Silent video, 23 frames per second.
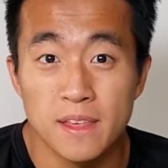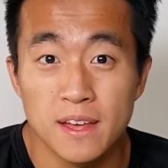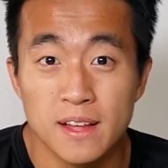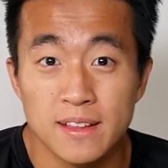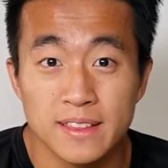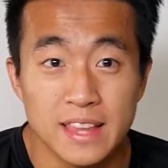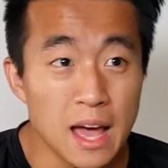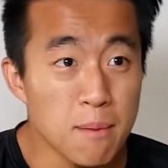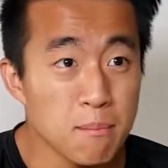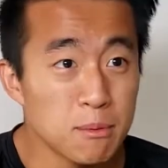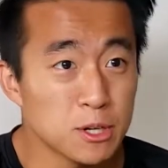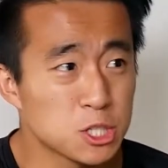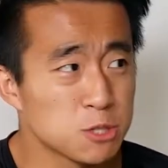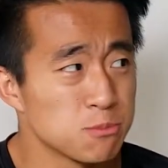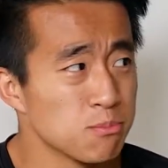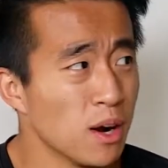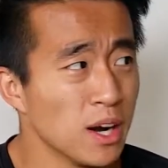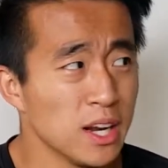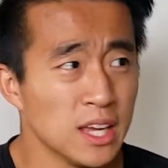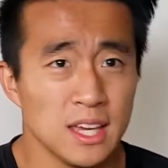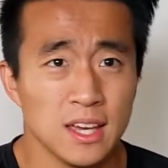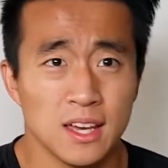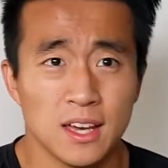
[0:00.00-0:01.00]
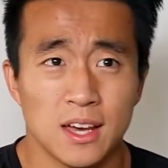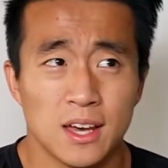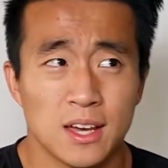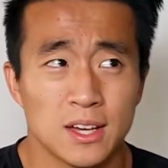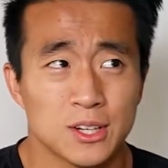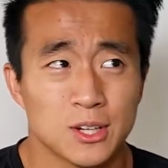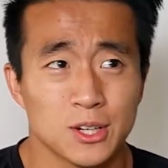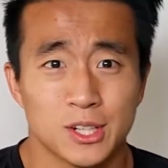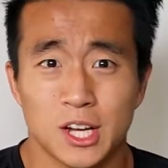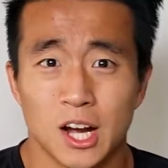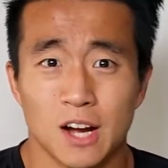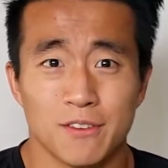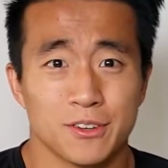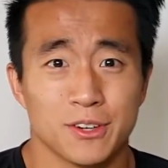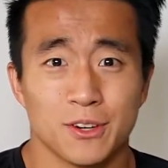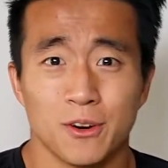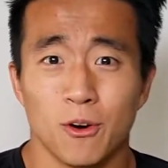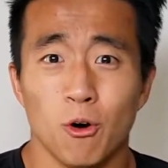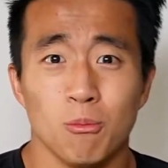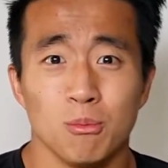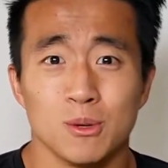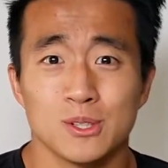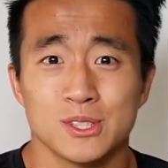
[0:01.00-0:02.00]
That much money could cover
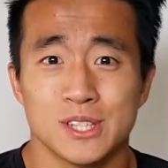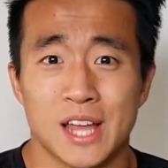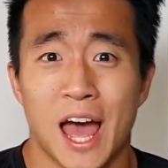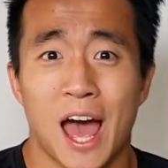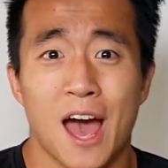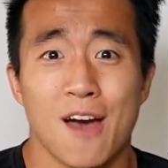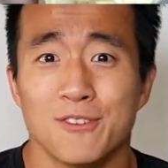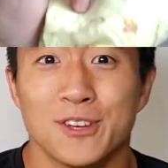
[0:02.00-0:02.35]
almost half